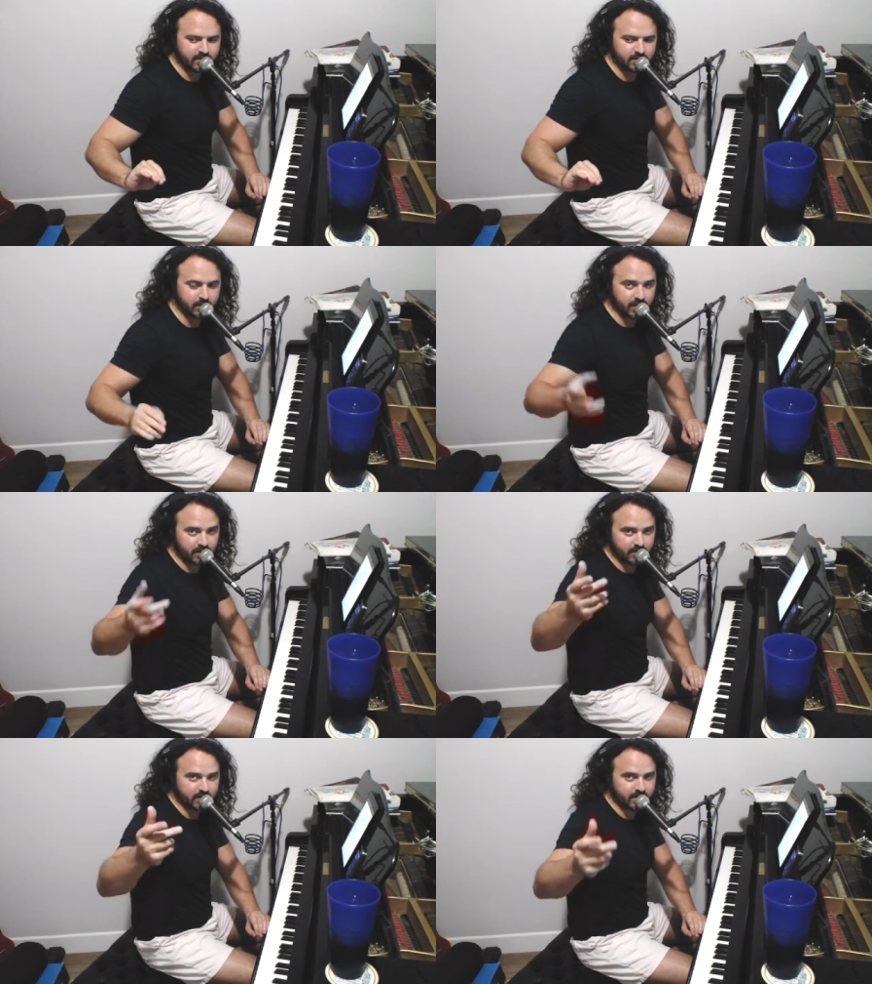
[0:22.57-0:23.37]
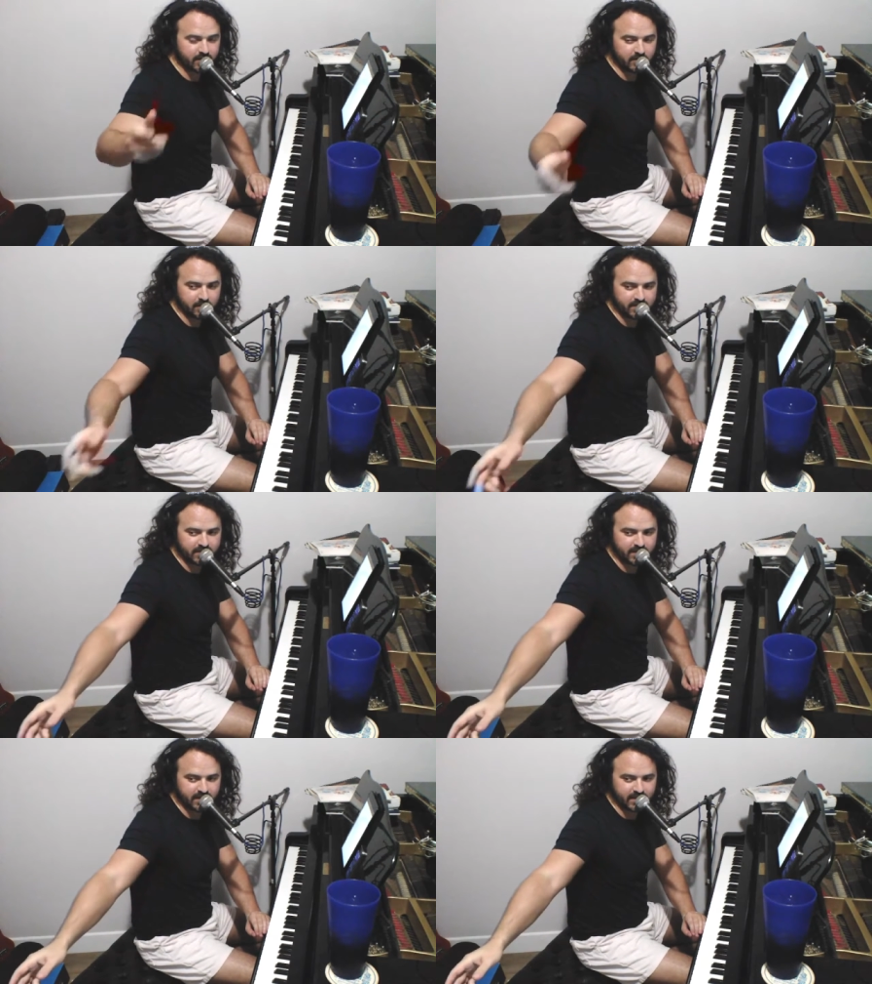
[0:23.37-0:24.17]
Bring it. Let's everyone
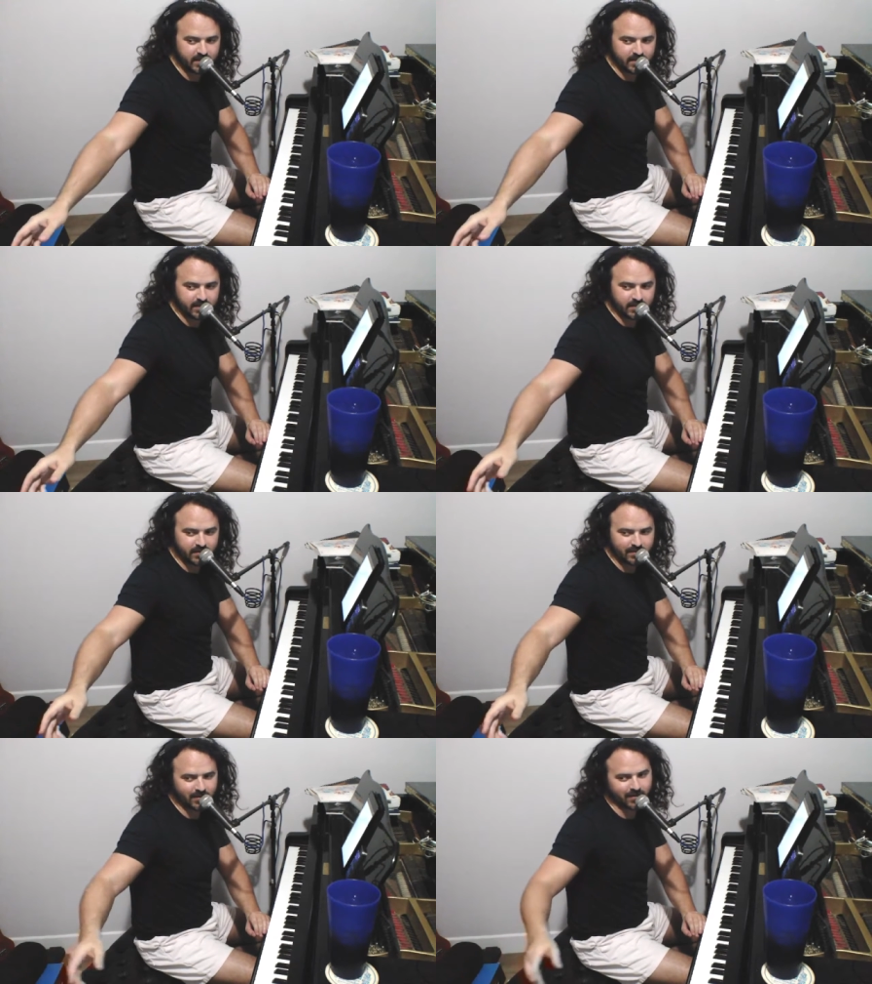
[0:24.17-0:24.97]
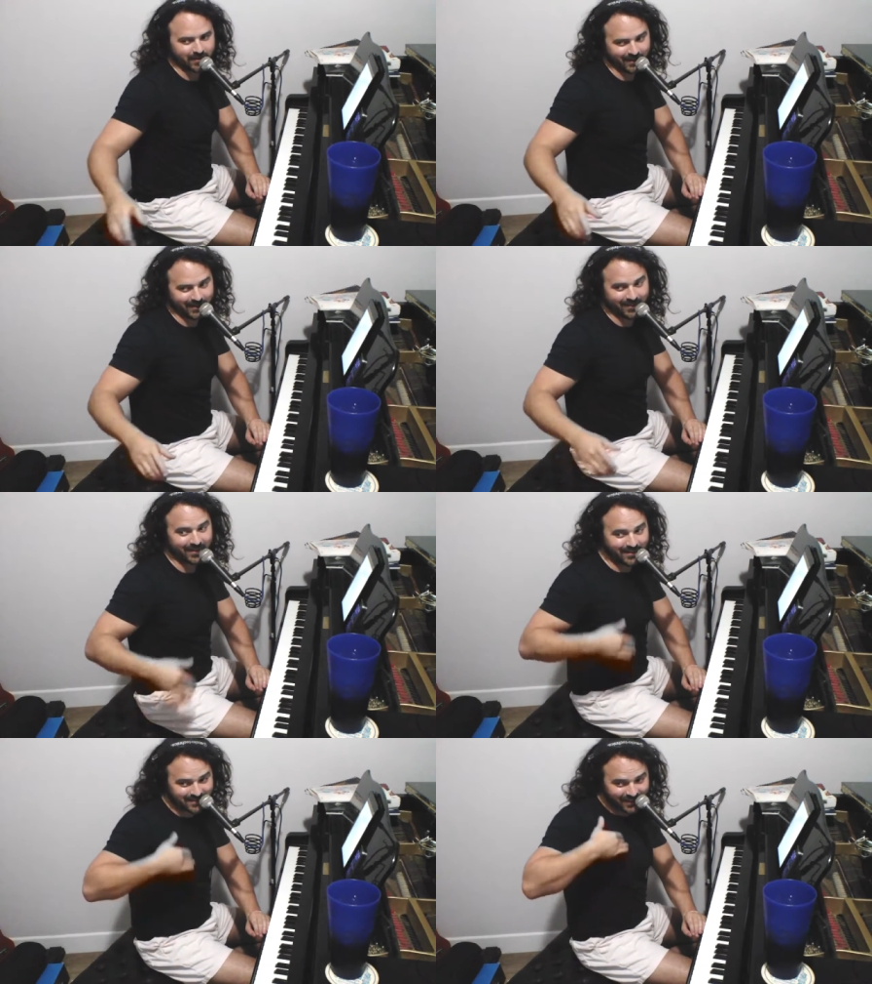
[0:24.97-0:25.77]
see. Okay,
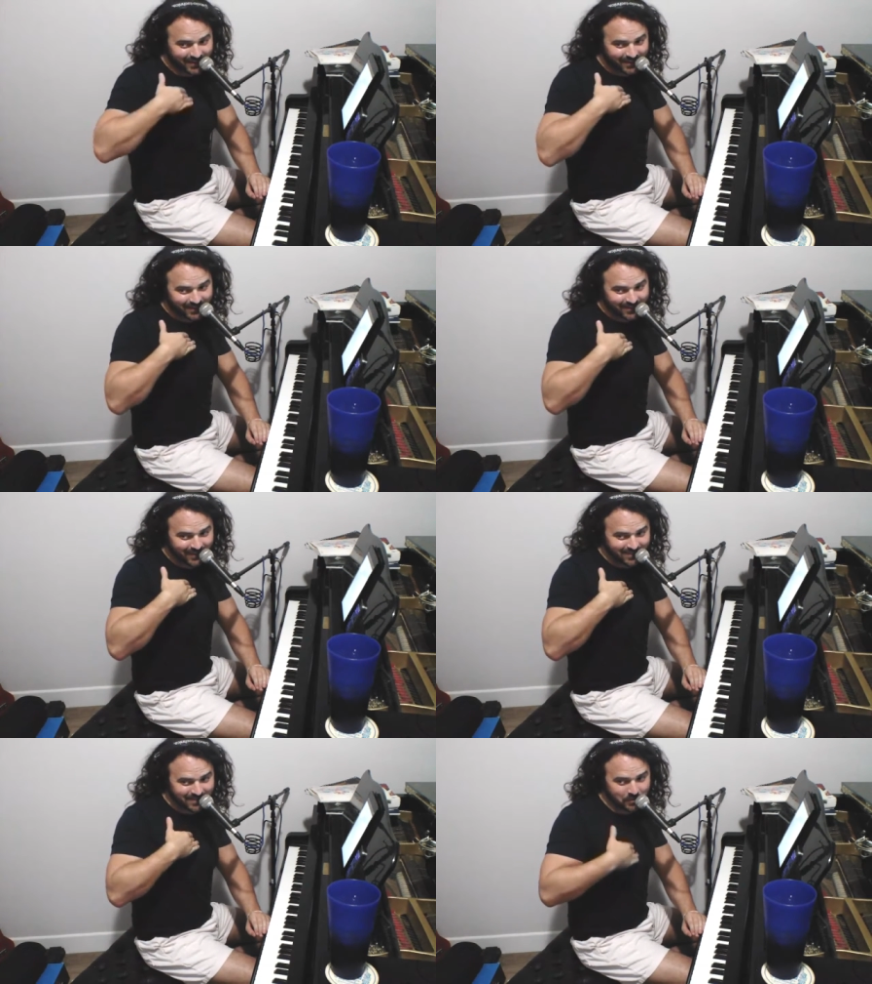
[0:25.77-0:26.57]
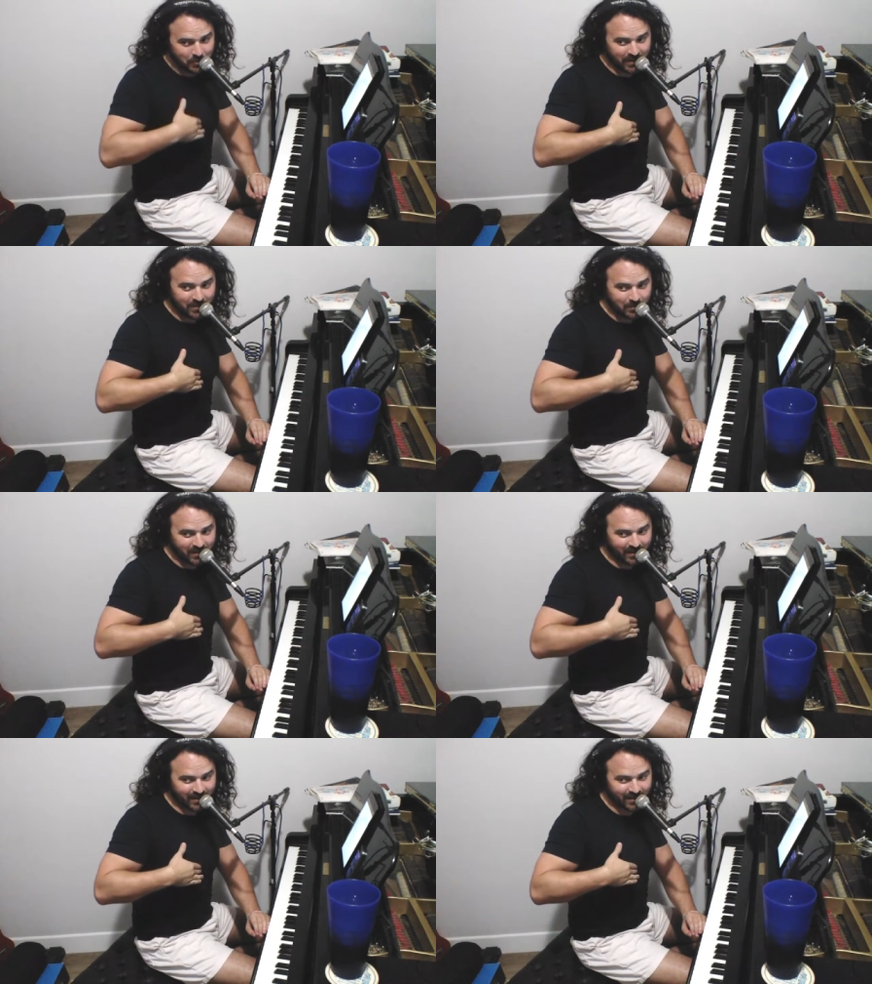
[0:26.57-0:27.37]
because they they disappear
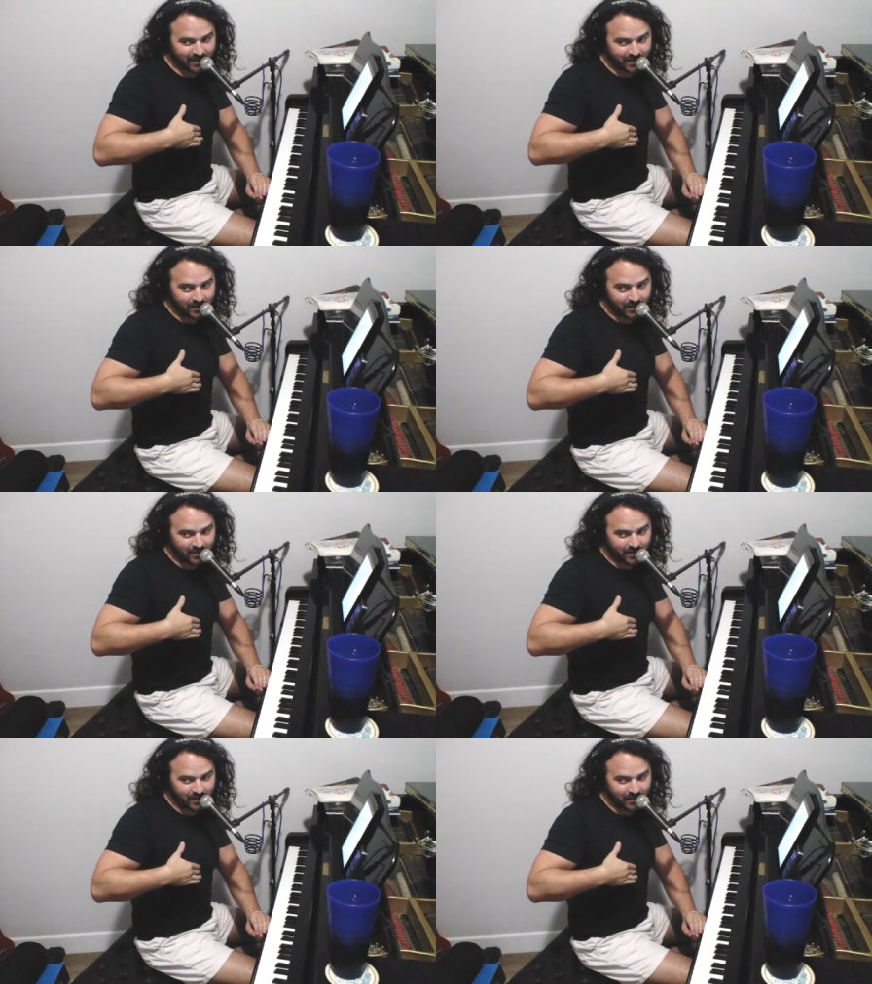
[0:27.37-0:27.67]
big,